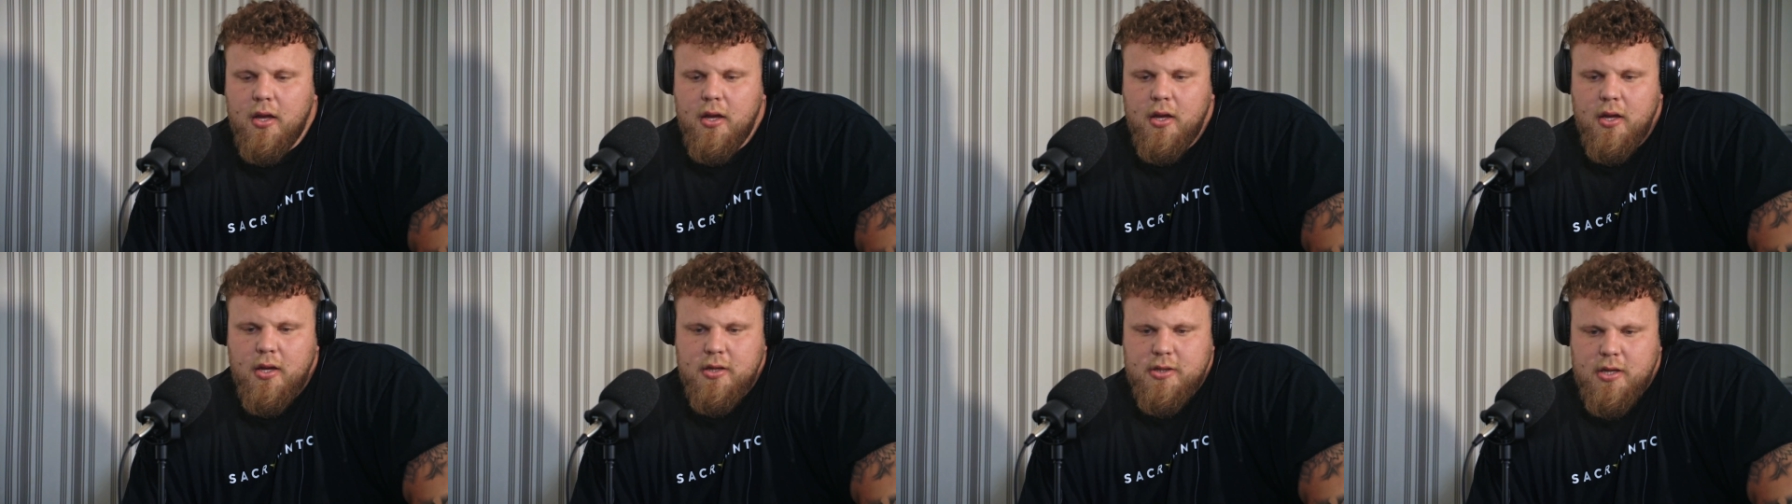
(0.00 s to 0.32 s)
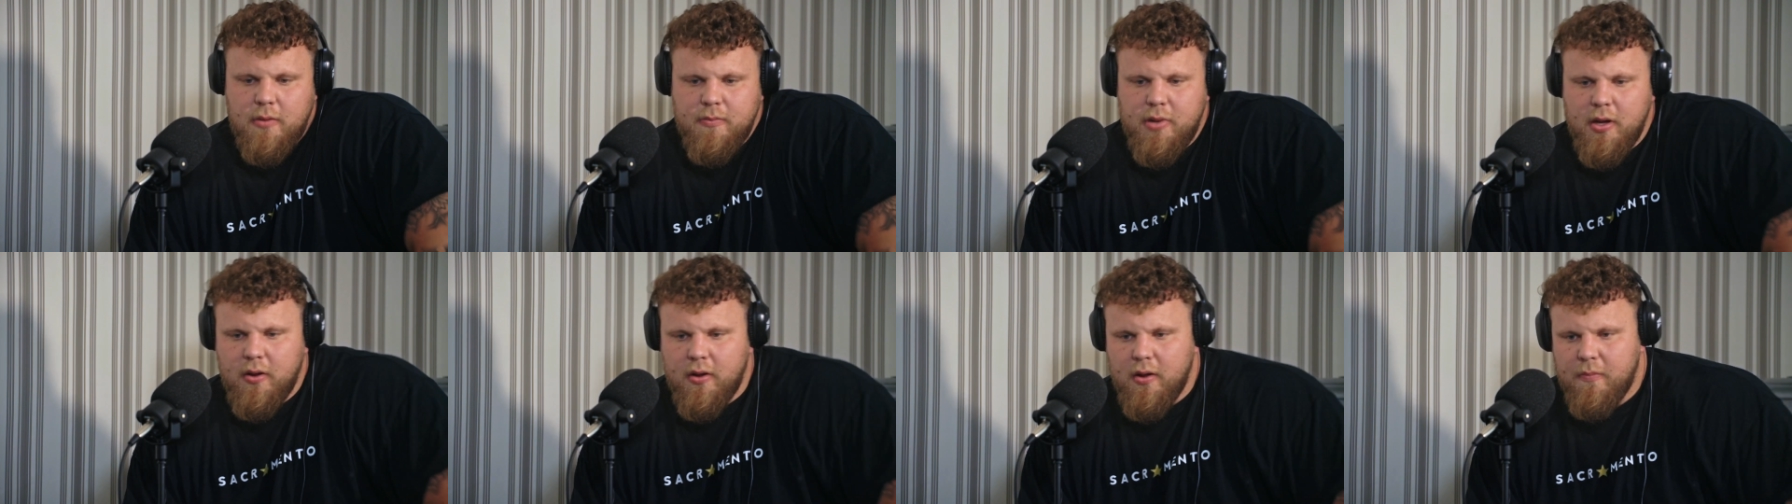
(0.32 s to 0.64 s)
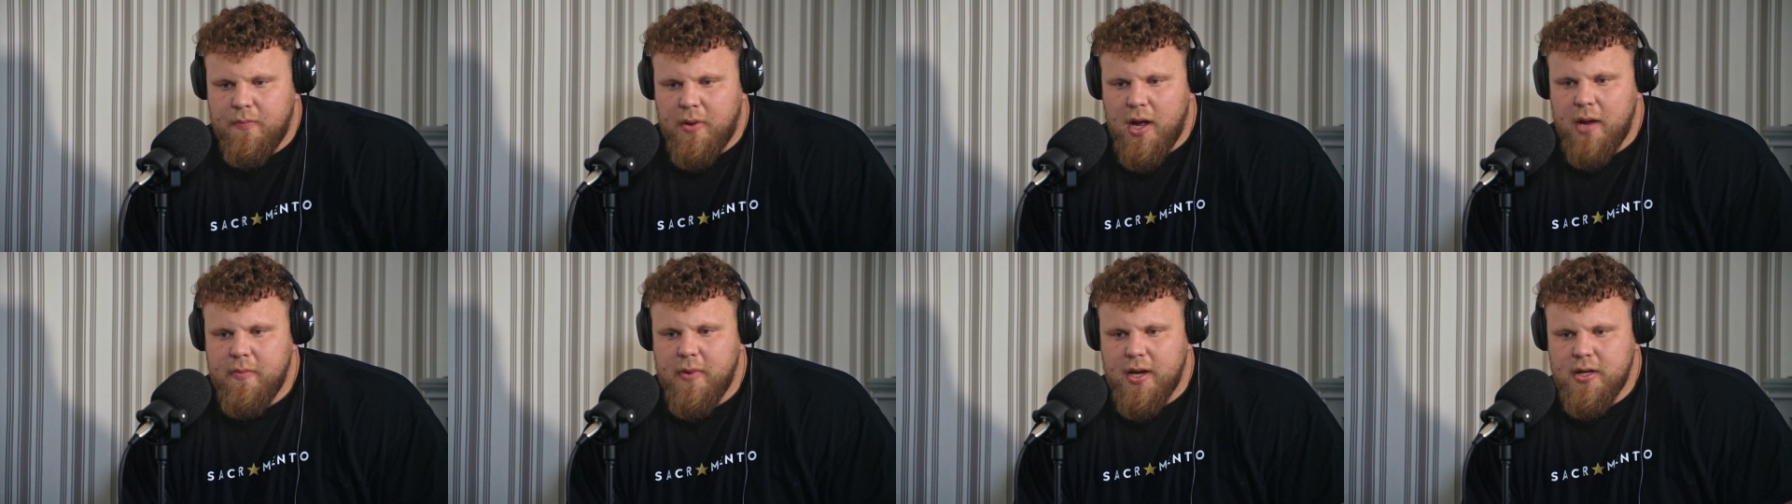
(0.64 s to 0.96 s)
some people that
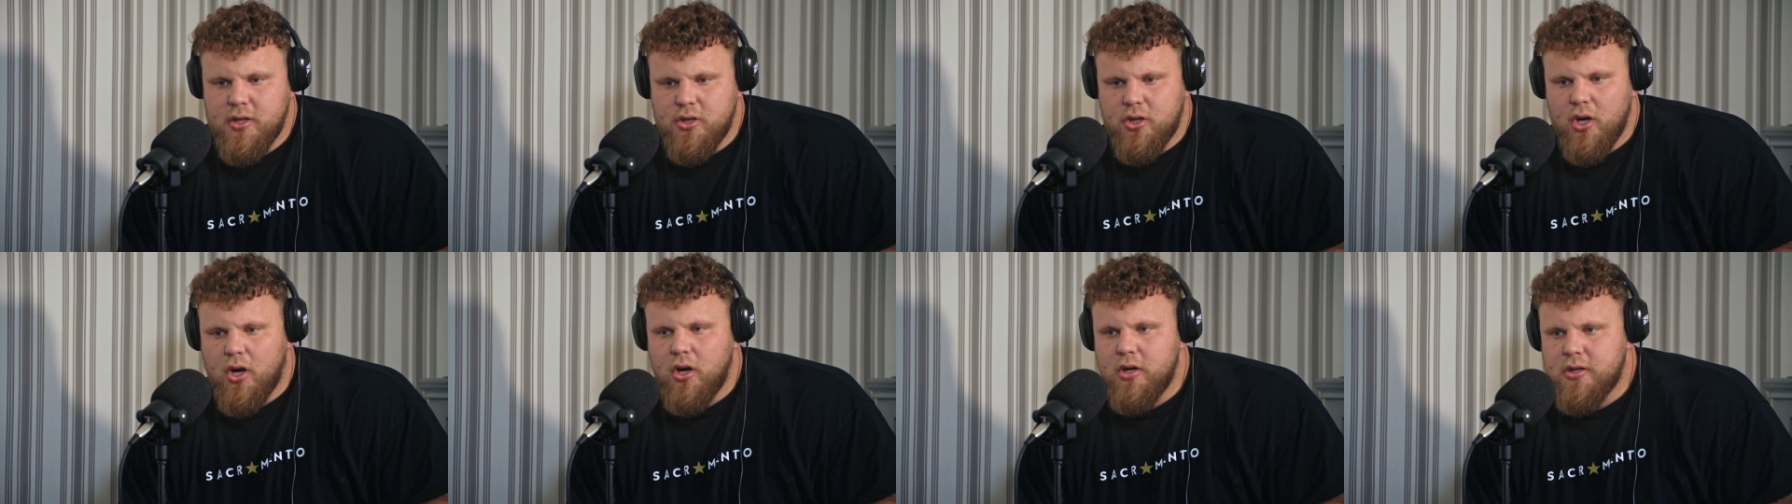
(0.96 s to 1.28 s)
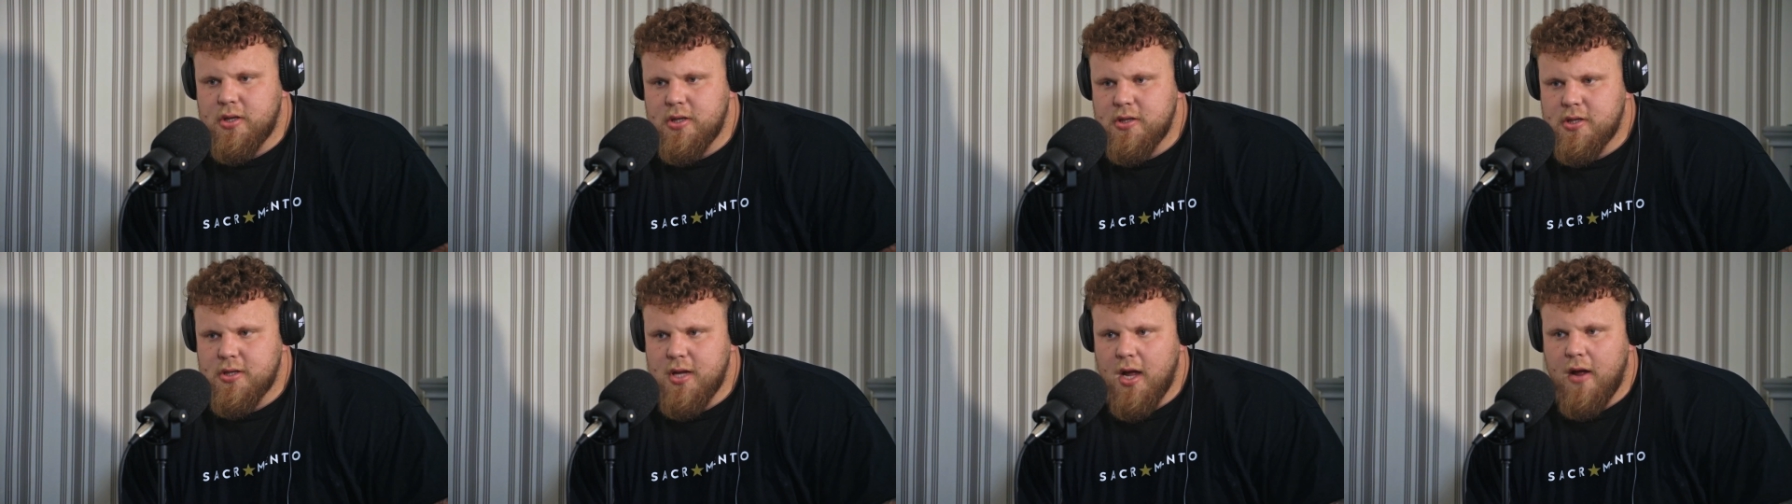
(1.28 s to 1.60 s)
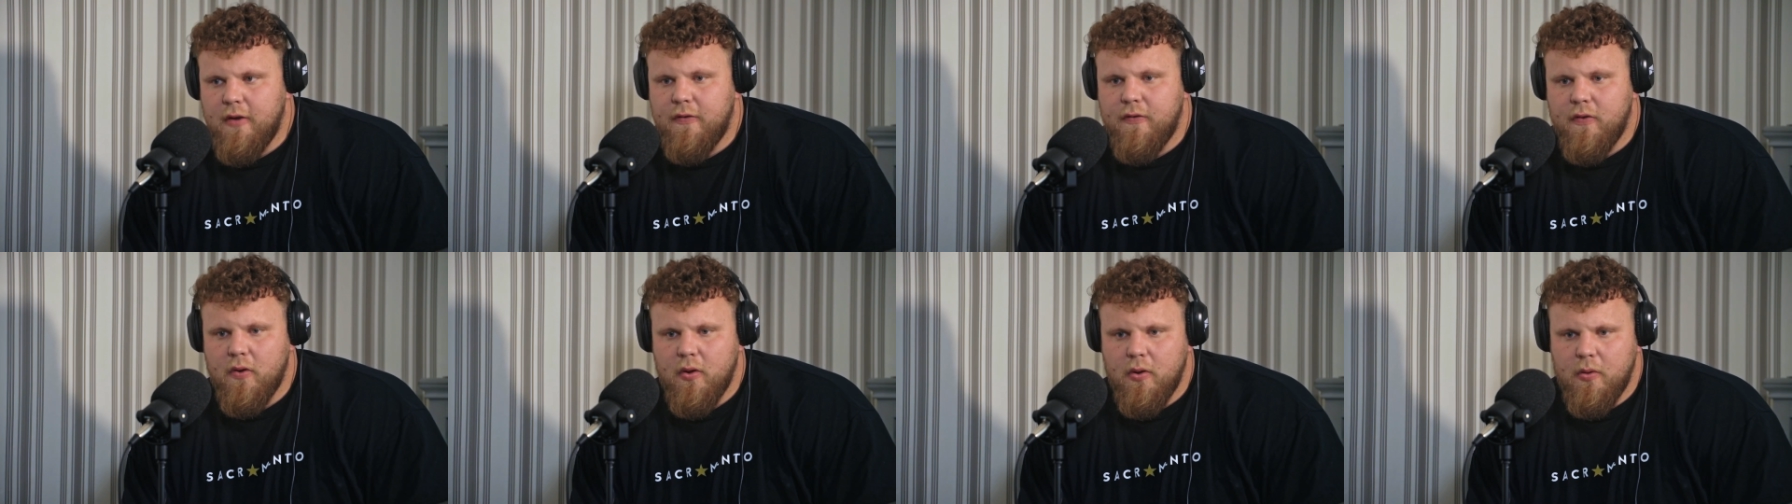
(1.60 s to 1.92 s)
buy my shirts and
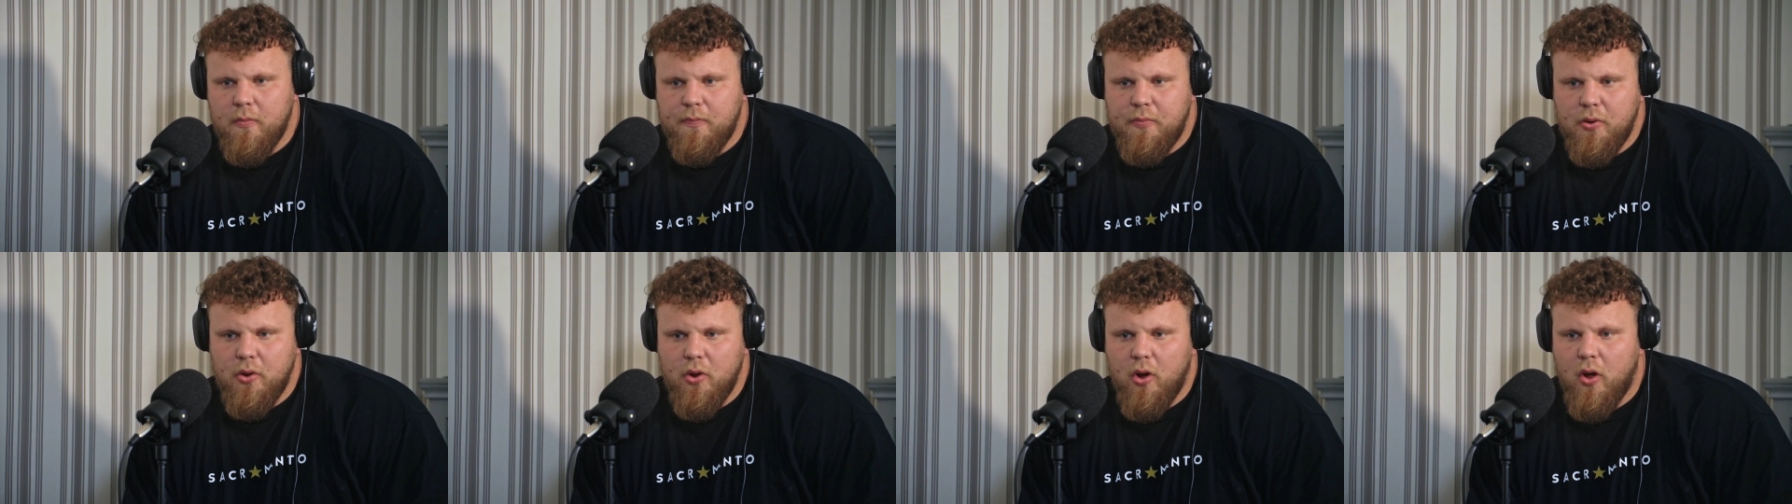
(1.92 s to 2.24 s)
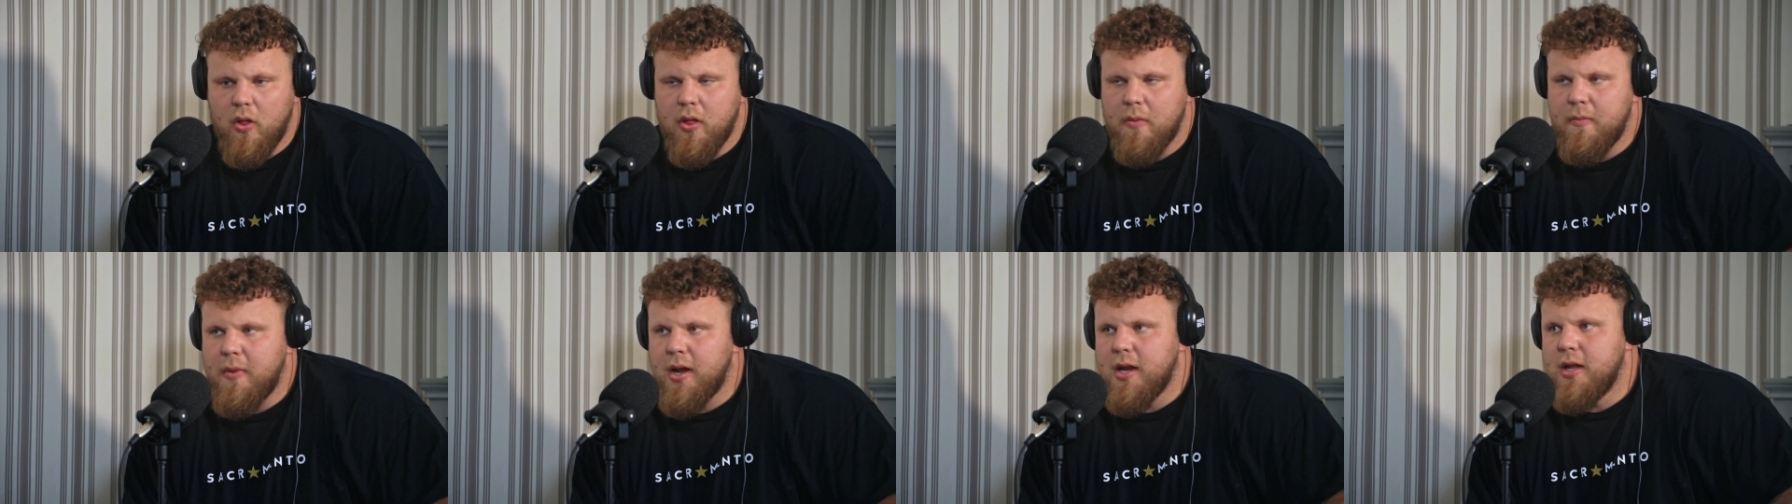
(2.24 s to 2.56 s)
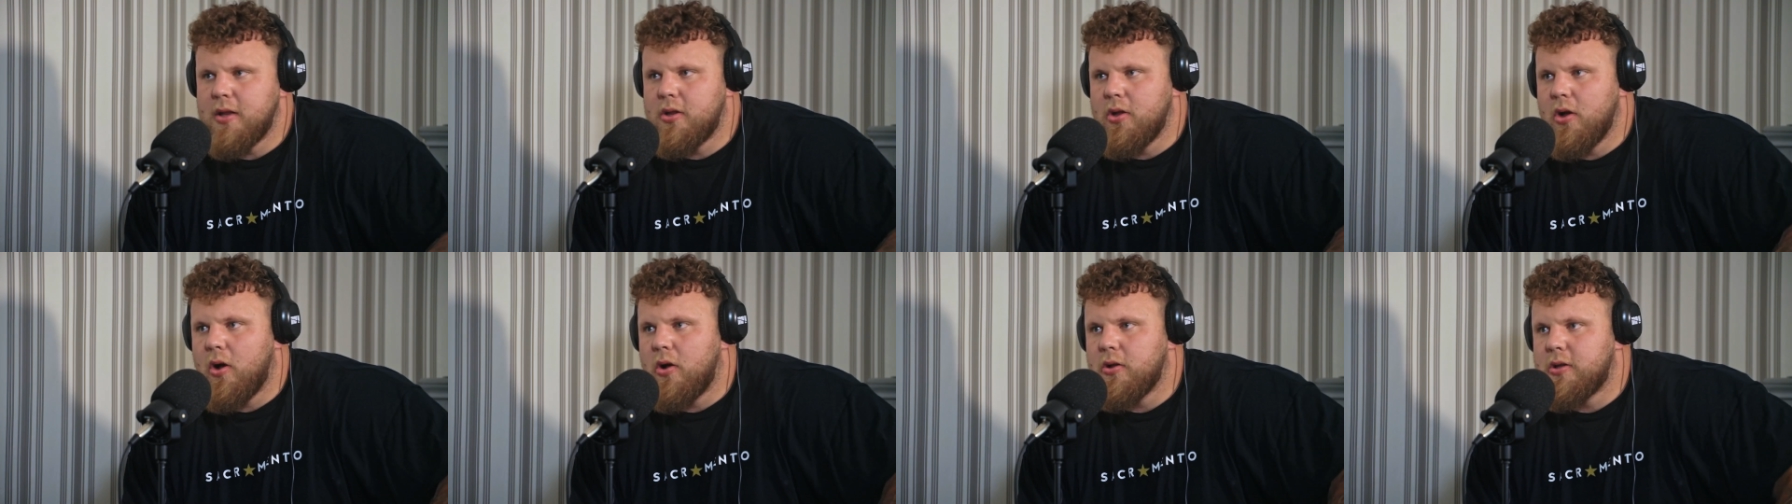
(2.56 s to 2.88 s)
stuff put all the money
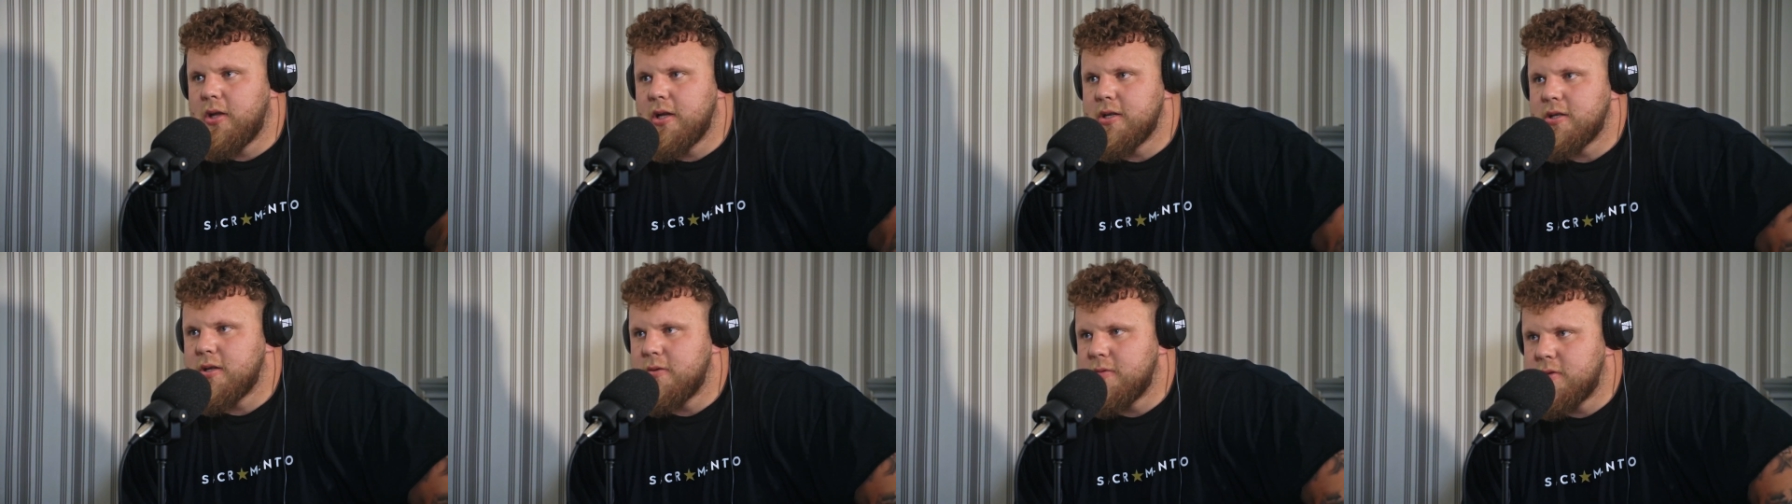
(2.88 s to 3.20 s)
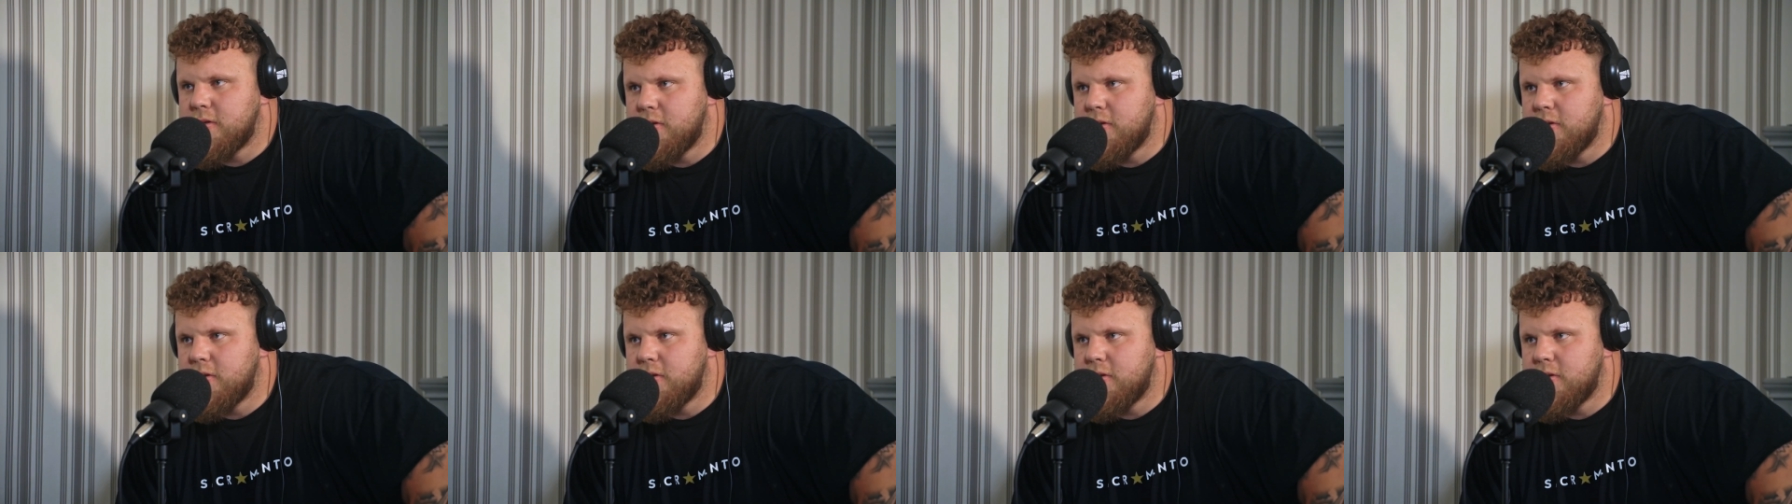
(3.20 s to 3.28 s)
to autism.